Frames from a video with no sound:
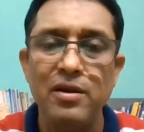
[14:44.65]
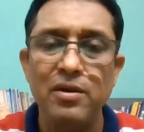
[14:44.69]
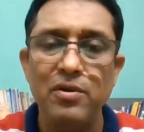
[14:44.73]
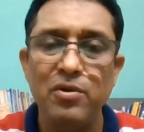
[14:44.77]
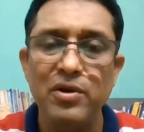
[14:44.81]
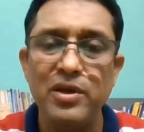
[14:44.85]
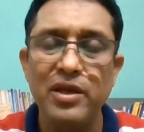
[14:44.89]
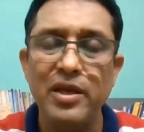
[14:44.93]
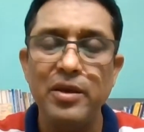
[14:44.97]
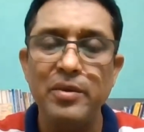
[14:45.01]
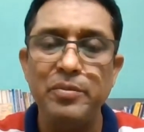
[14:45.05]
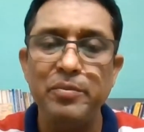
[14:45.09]

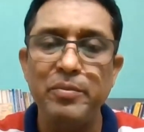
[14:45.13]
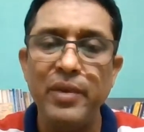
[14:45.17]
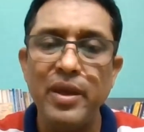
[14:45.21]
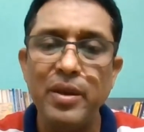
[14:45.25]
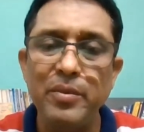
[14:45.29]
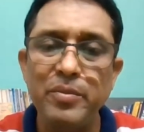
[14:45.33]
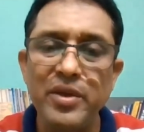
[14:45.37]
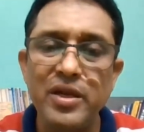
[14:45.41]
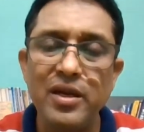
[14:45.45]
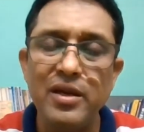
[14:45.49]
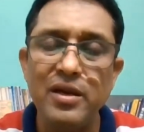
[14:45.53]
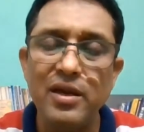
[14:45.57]
Okay,
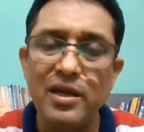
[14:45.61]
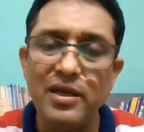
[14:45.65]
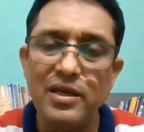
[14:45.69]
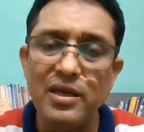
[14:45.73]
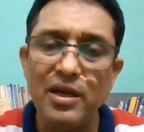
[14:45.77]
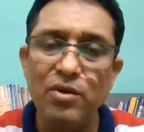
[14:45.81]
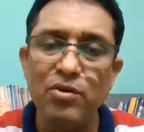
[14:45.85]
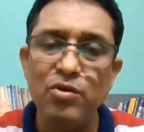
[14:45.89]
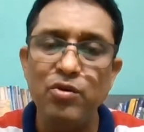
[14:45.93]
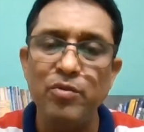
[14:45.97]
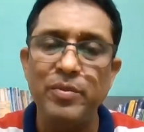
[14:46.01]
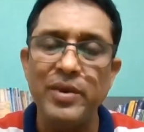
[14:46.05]
maybe
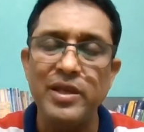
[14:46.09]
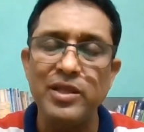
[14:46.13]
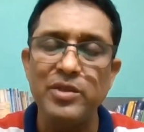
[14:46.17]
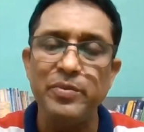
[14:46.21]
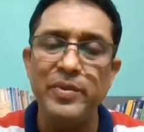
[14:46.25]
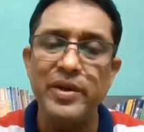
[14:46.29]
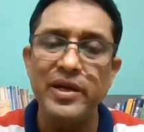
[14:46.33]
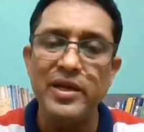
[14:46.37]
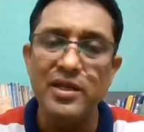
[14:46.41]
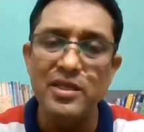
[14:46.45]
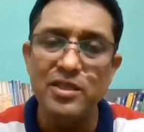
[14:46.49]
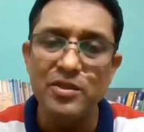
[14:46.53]
related to
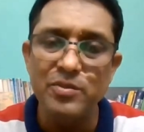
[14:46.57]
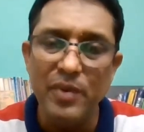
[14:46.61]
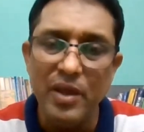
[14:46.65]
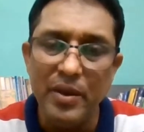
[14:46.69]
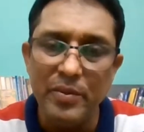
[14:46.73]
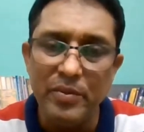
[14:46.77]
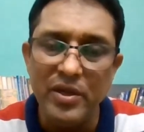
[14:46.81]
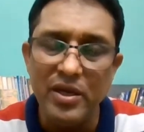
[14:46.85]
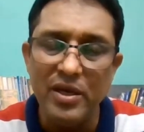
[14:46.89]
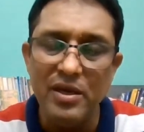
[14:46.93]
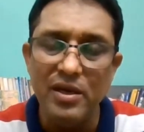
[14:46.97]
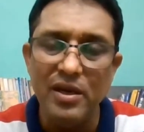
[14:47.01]
mathematics,
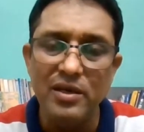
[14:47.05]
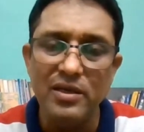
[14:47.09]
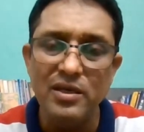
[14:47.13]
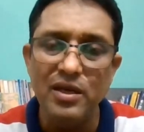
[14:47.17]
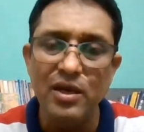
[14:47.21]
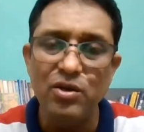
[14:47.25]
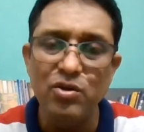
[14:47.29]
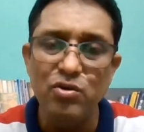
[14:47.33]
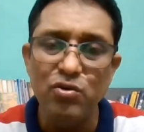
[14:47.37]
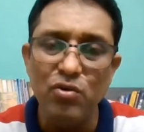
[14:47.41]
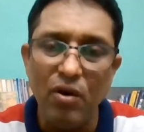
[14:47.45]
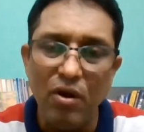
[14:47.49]
maybe
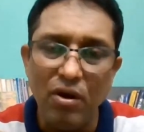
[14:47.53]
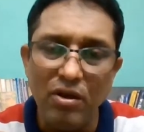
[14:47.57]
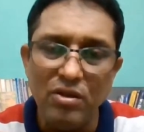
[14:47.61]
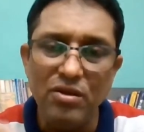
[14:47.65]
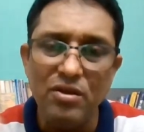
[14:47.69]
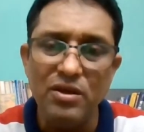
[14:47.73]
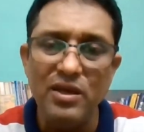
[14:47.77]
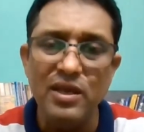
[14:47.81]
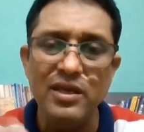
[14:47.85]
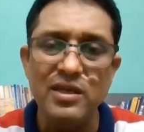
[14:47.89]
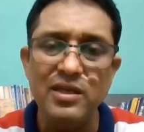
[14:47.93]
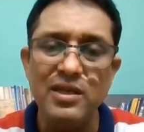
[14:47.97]
related to
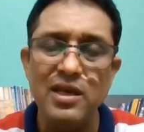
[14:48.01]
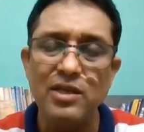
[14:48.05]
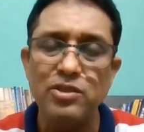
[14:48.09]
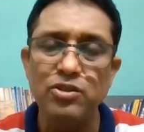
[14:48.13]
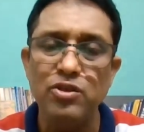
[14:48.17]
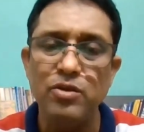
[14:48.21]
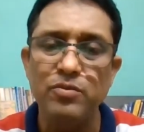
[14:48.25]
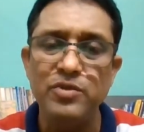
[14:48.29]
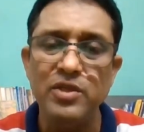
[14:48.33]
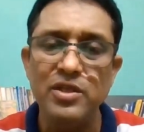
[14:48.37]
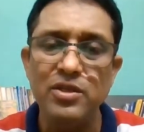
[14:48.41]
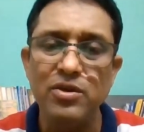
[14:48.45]
other areas
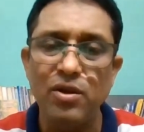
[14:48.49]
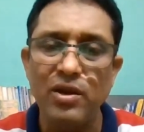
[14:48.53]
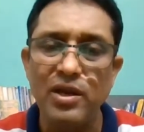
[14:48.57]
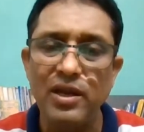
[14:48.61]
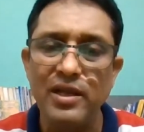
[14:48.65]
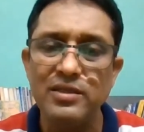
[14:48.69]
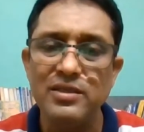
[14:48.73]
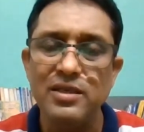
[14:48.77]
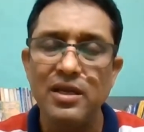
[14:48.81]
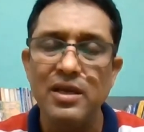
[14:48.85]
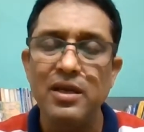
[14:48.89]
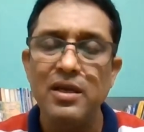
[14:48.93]
of the
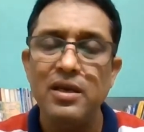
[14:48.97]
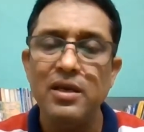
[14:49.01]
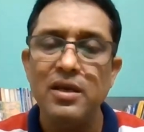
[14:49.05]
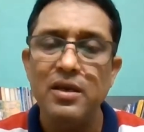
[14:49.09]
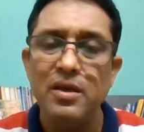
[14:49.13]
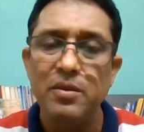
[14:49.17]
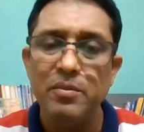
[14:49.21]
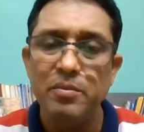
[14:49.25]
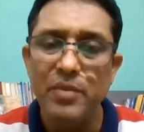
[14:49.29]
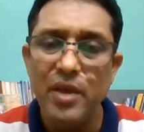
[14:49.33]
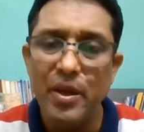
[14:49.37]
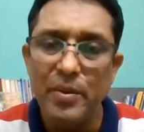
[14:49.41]
knowledge,
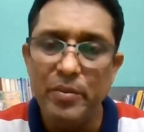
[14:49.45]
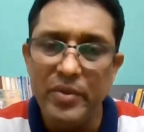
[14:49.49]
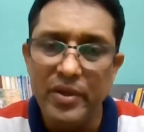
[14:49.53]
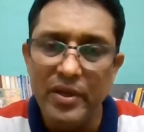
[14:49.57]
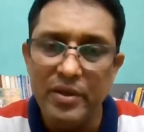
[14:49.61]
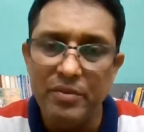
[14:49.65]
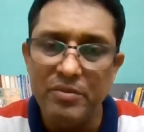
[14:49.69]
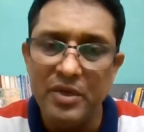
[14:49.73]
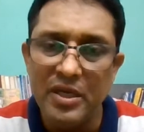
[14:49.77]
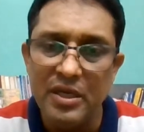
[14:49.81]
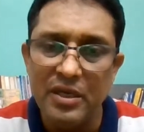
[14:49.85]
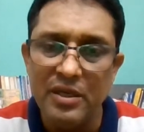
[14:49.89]

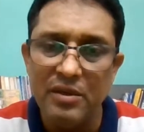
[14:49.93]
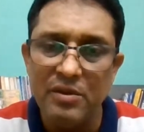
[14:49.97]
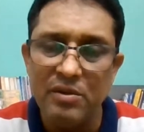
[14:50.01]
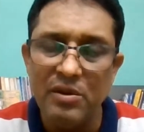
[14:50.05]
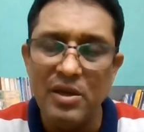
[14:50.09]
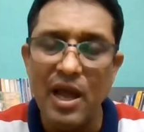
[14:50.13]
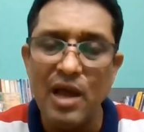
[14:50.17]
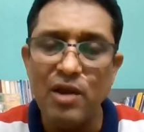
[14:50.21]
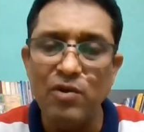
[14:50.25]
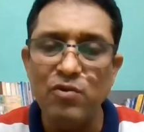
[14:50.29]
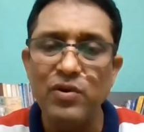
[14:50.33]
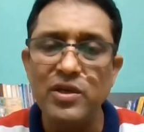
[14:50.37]
maybe
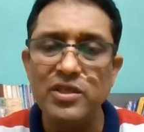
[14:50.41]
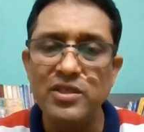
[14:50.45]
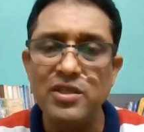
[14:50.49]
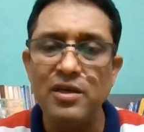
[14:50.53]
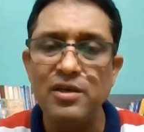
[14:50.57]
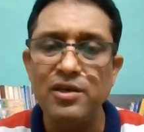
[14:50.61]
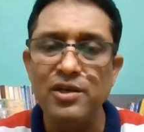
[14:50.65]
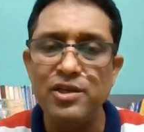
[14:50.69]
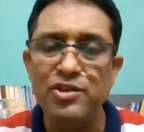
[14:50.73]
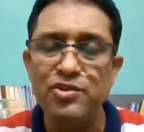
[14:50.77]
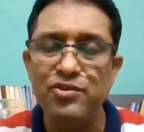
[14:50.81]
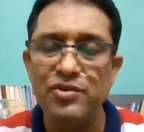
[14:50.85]
language and
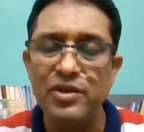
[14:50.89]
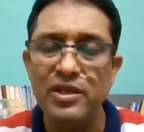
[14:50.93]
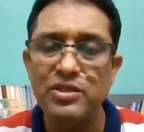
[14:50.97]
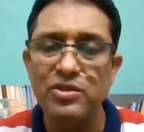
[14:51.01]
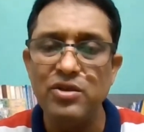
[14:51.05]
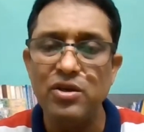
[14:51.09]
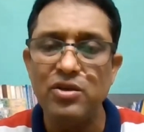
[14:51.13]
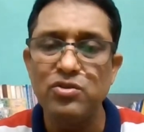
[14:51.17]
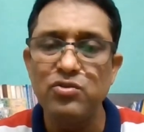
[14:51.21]
literature.